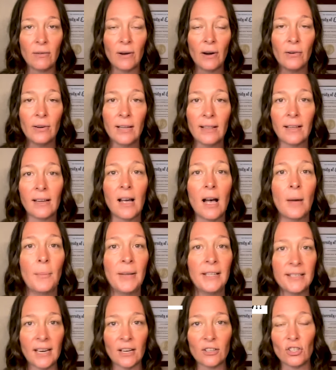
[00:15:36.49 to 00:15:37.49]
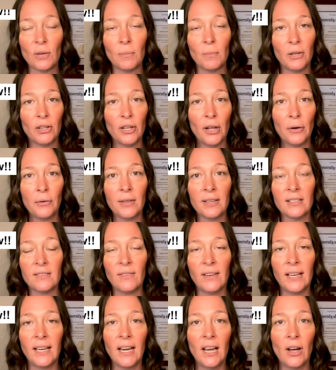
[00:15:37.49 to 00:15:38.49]
Throw it in the comment section below this
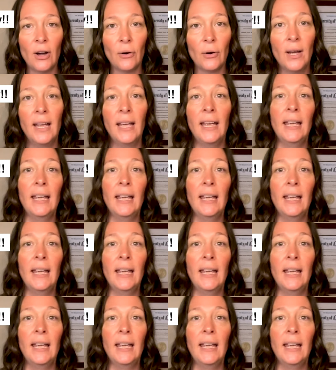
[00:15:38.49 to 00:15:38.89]
video.